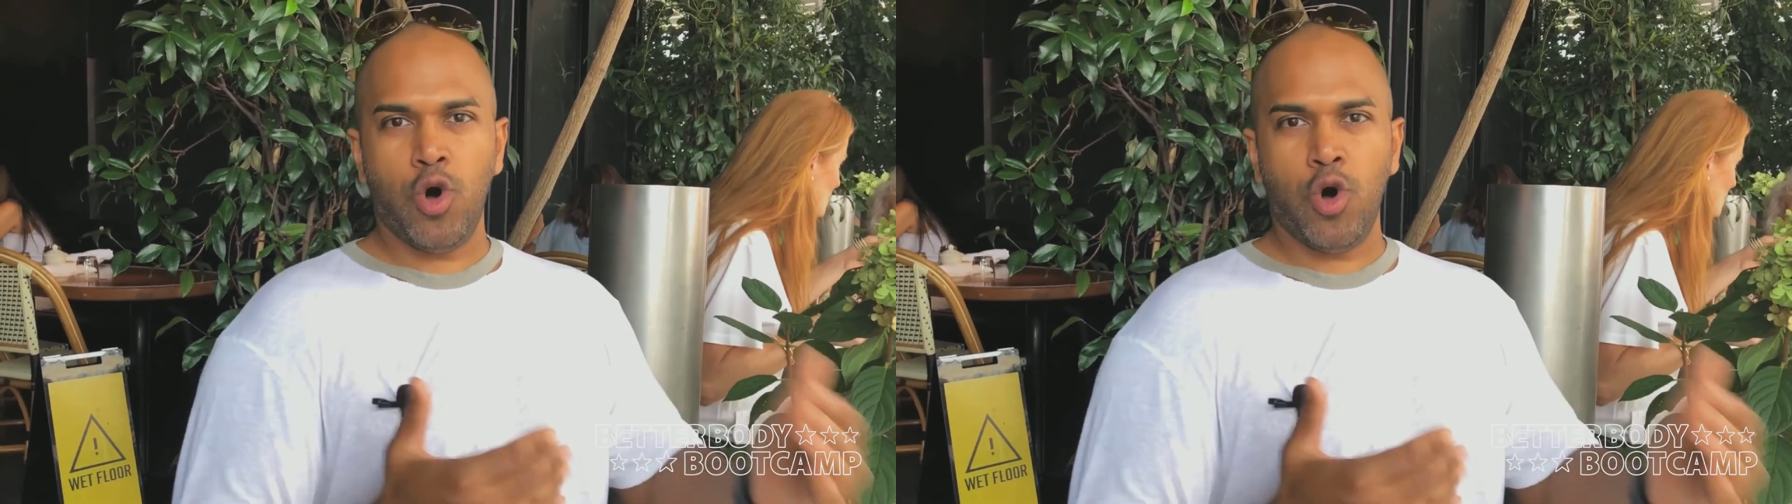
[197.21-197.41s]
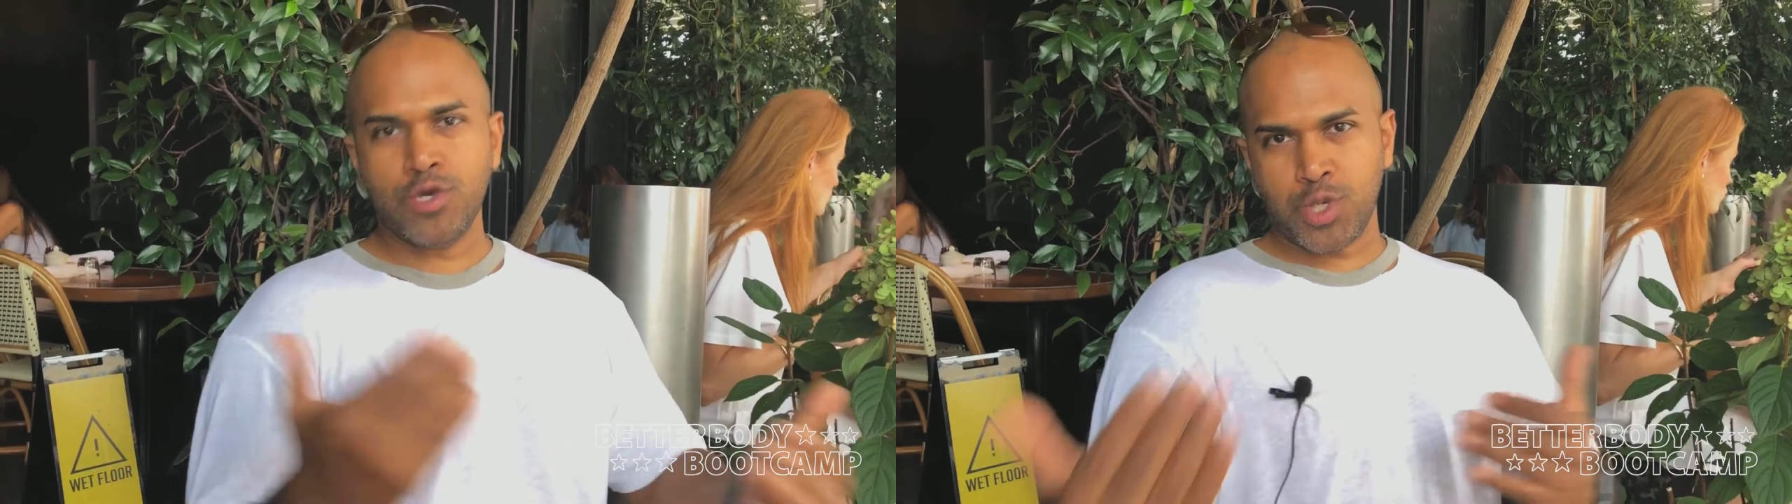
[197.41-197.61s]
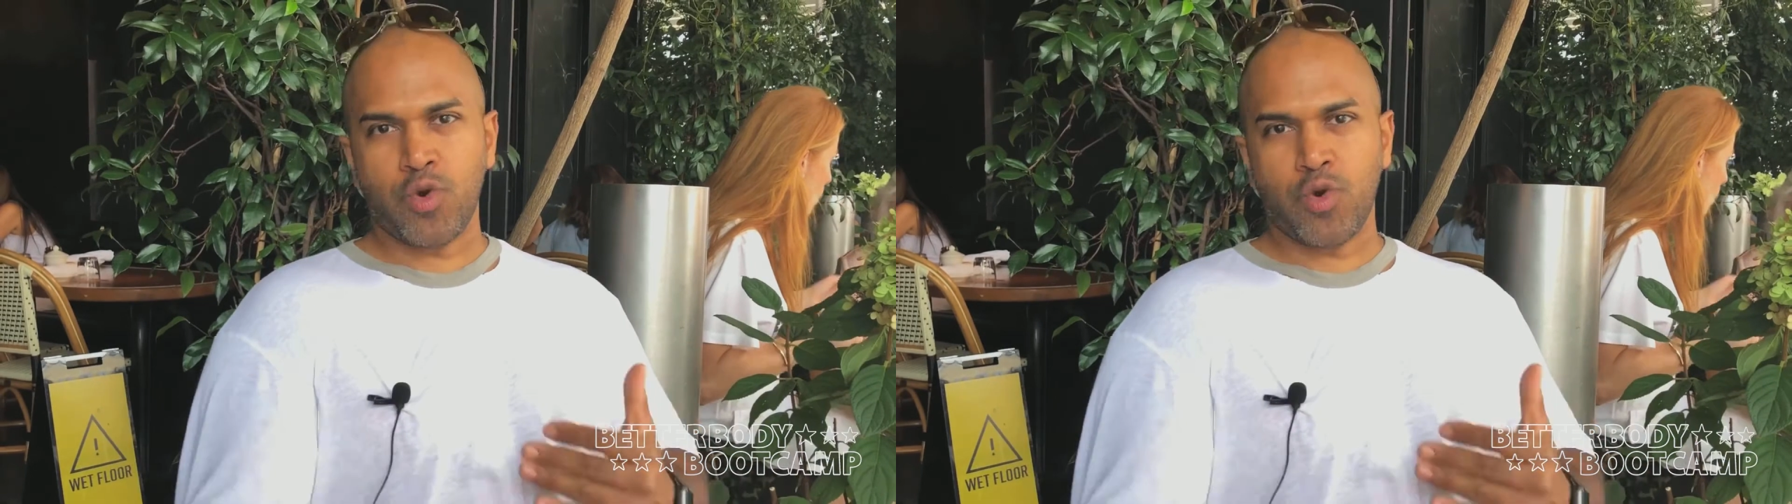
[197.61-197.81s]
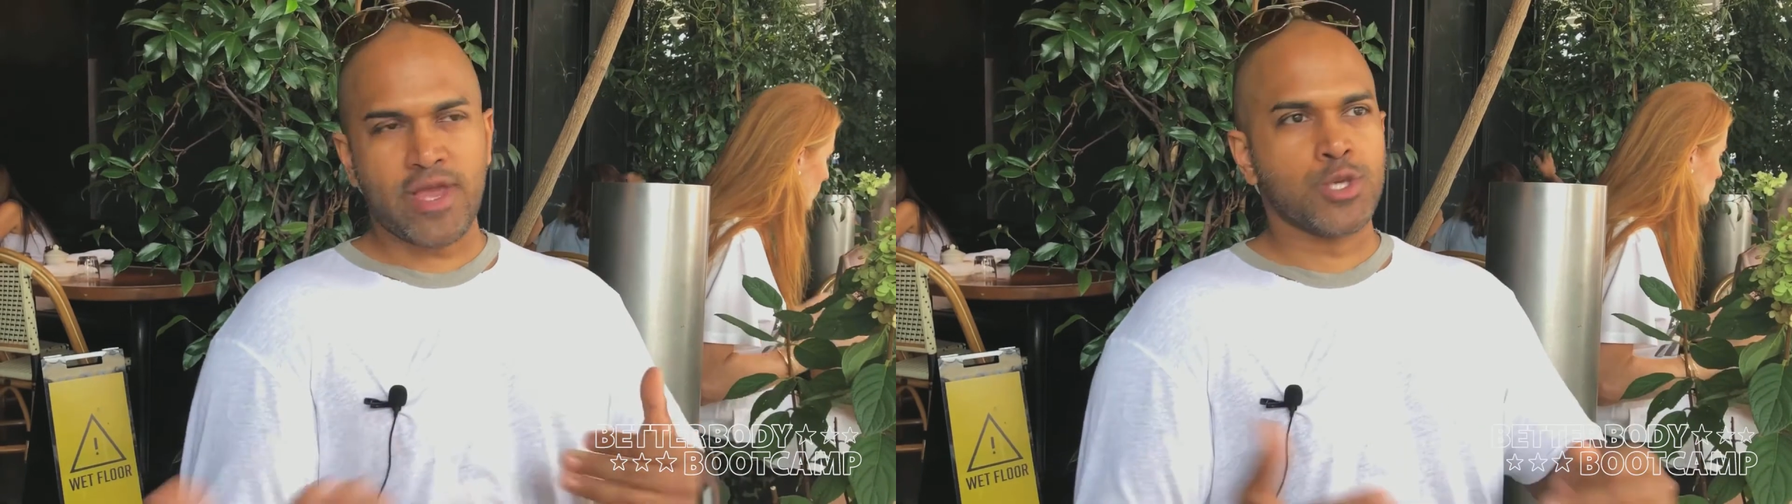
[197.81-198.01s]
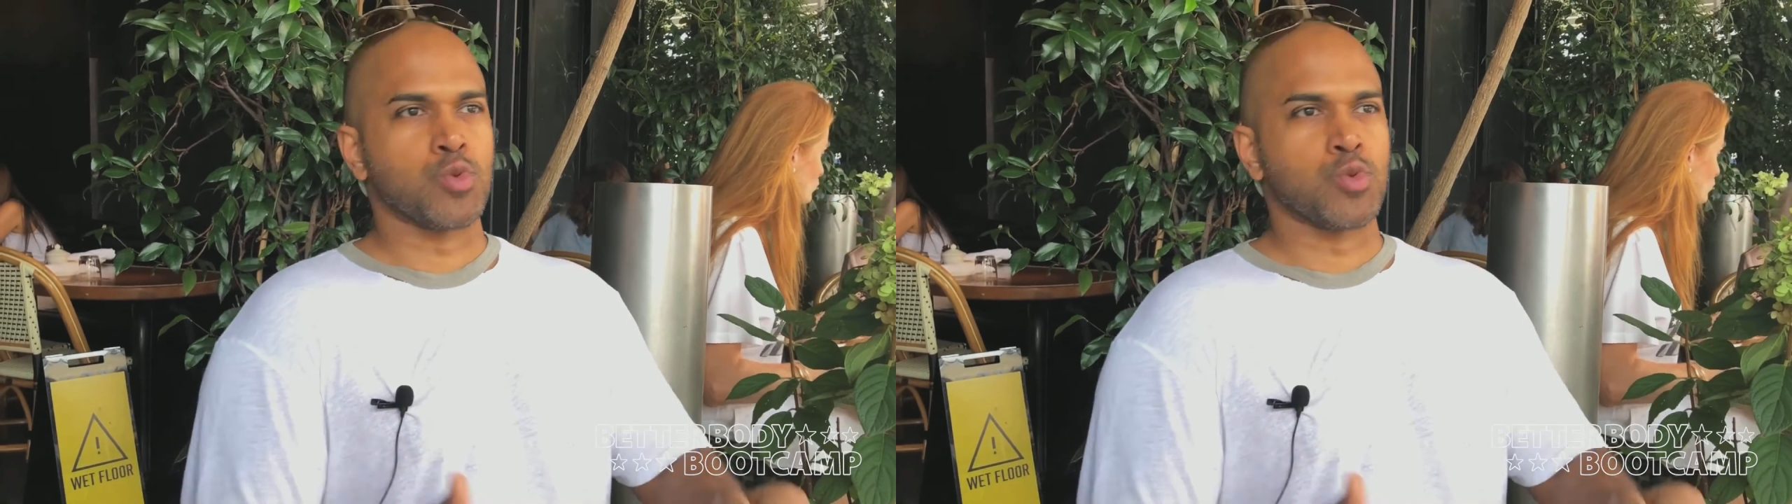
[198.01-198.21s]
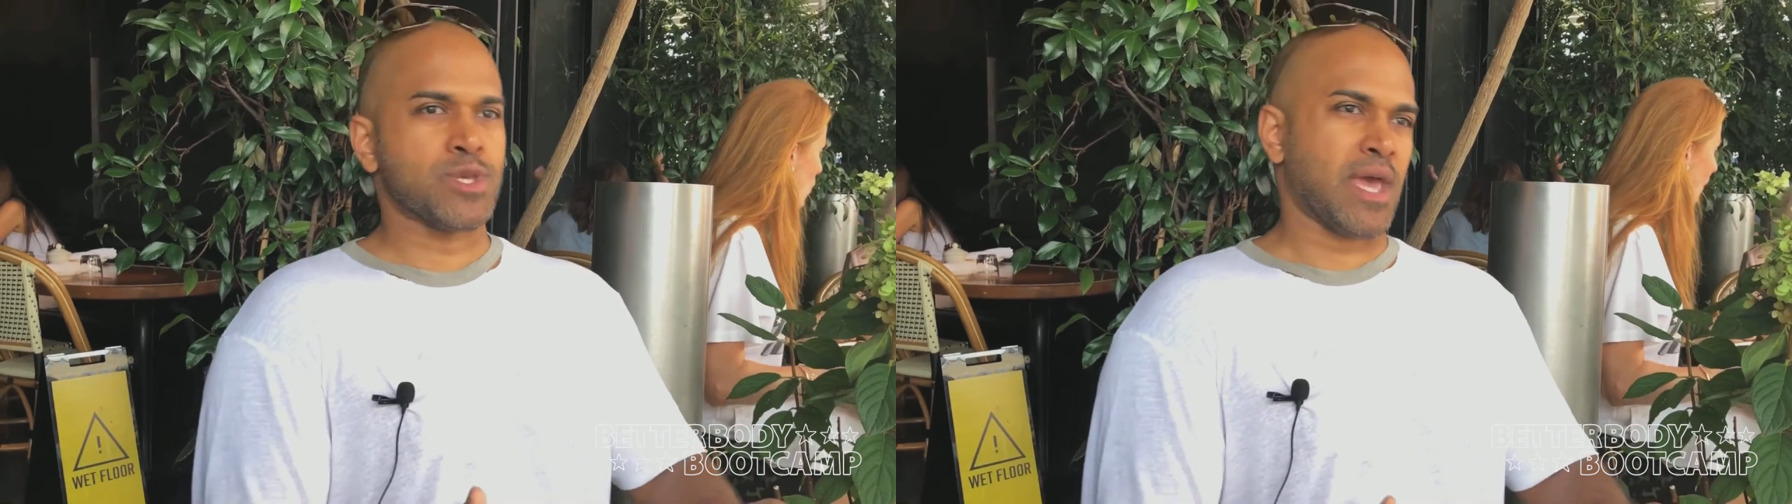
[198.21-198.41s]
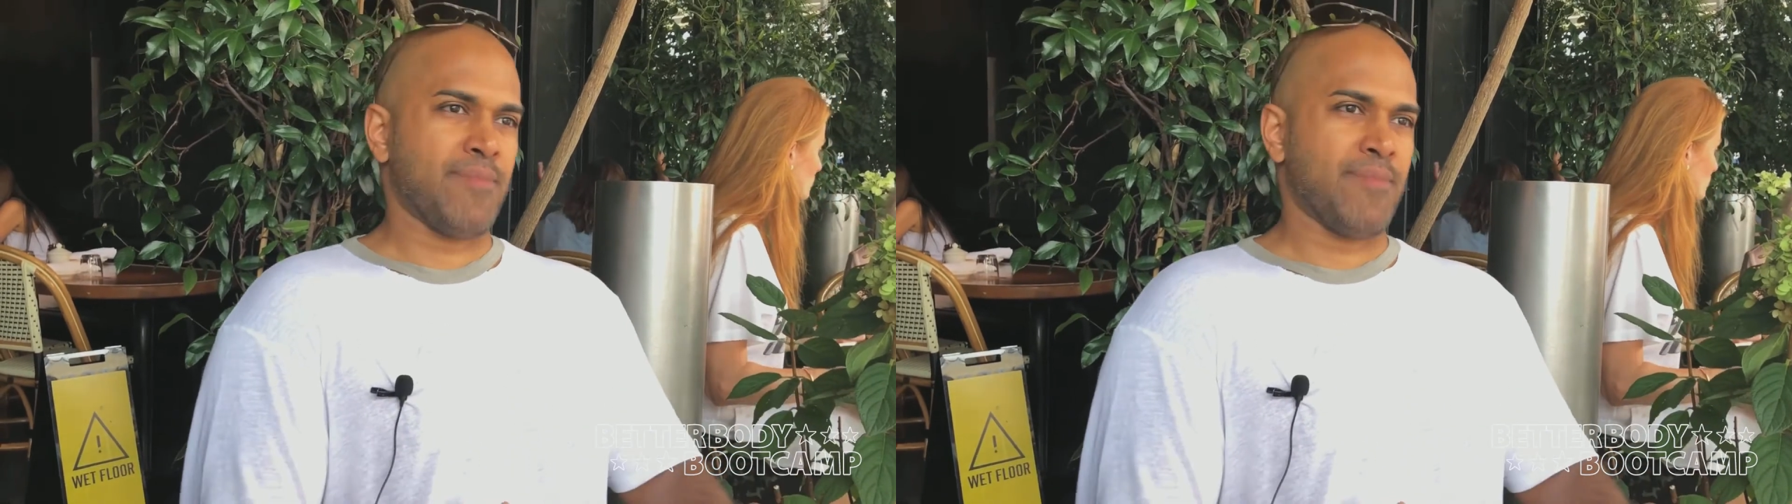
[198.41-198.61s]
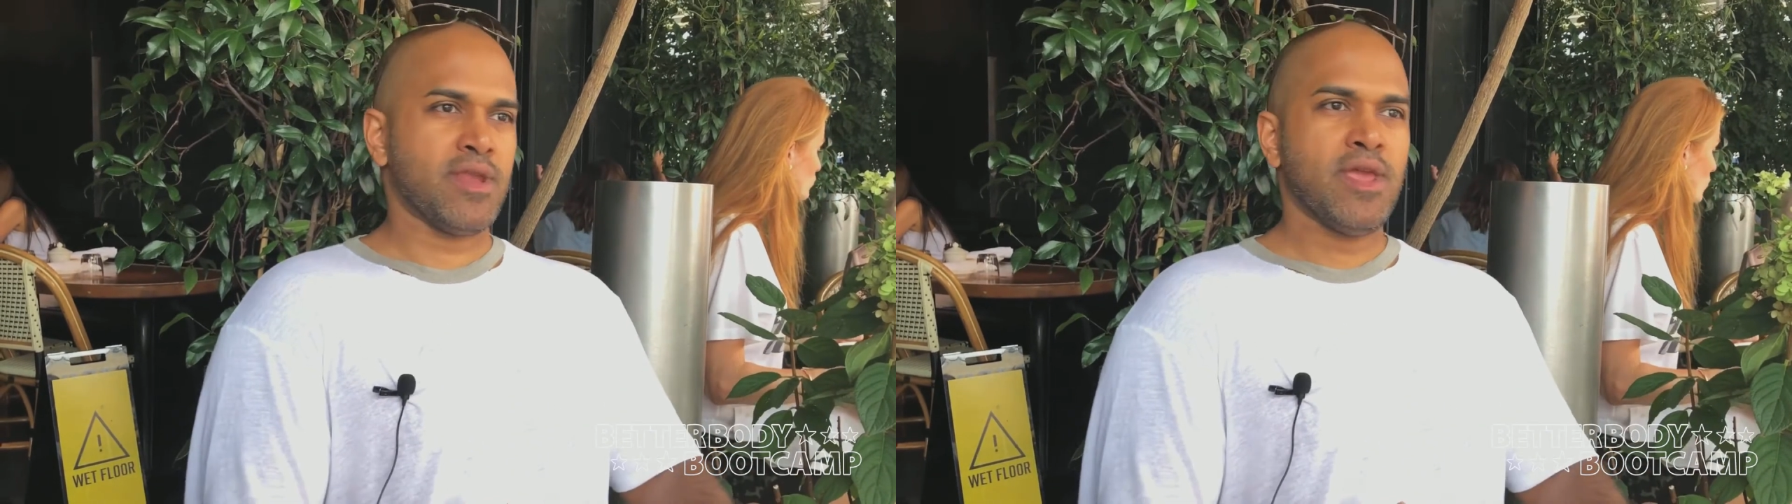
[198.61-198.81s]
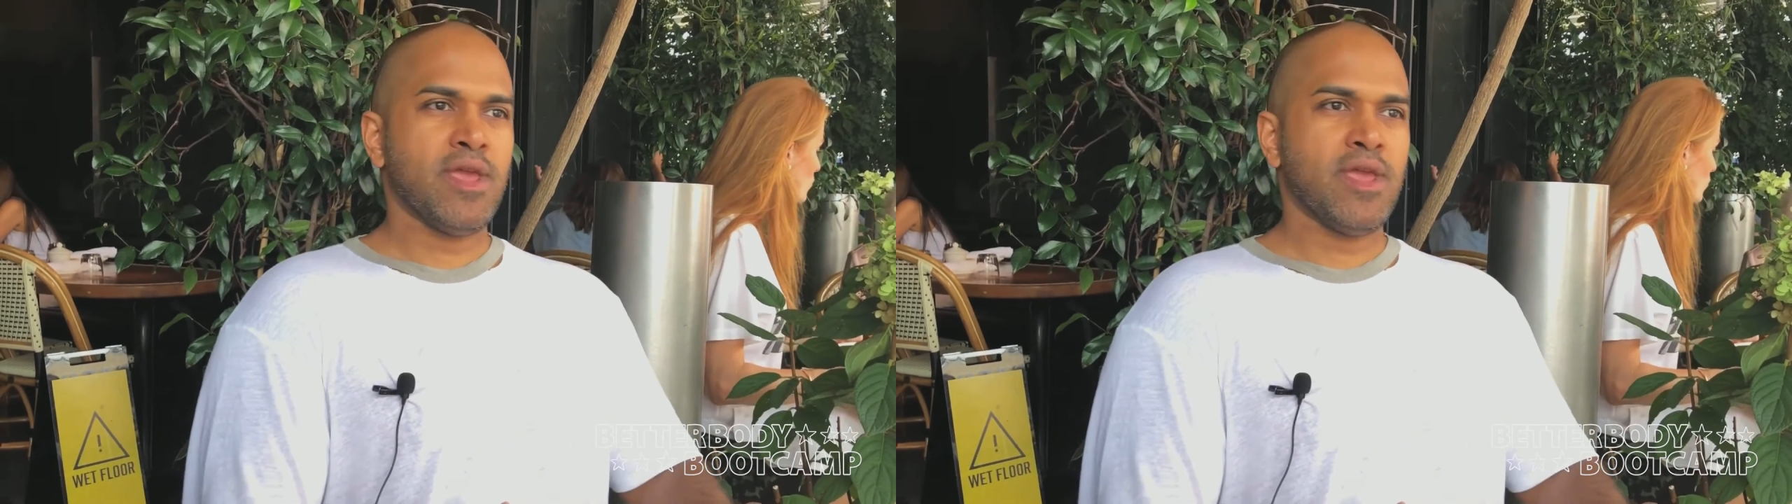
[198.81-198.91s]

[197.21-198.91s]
also where injuries happen.